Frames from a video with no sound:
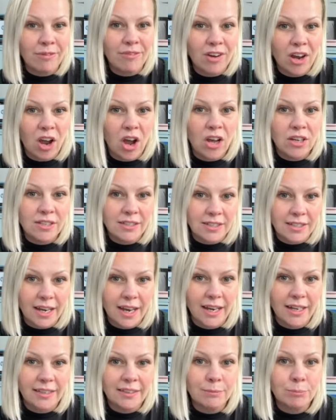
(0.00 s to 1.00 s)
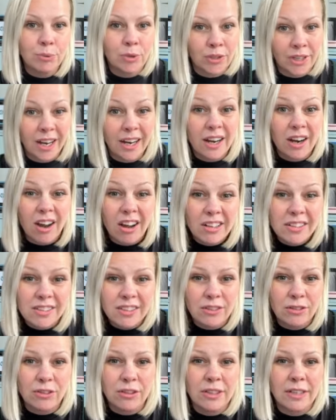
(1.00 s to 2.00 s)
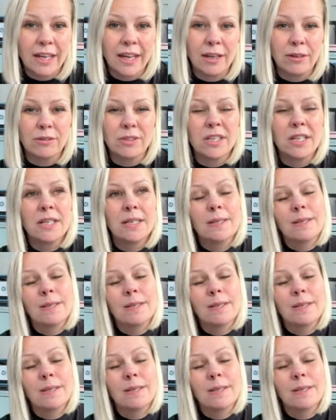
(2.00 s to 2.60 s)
product lasting on your nails,